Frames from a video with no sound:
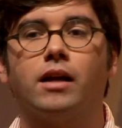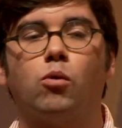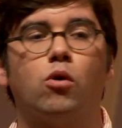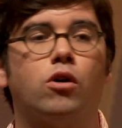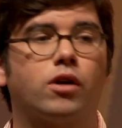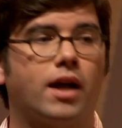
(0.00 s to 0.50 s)
It
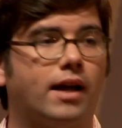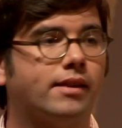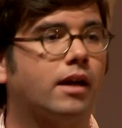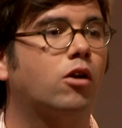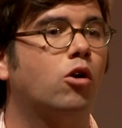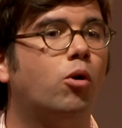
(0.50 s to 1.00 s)
can work
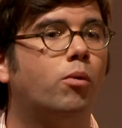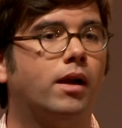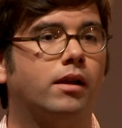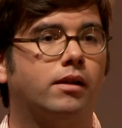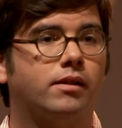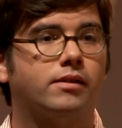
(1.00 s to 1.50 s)
at a
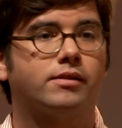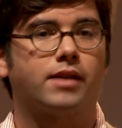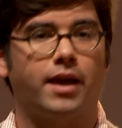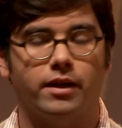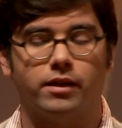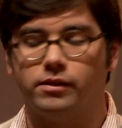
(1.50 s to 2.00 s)
global
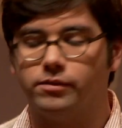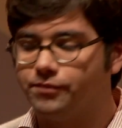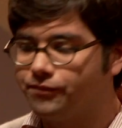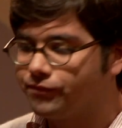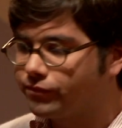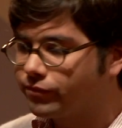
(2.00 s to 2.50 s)
scale.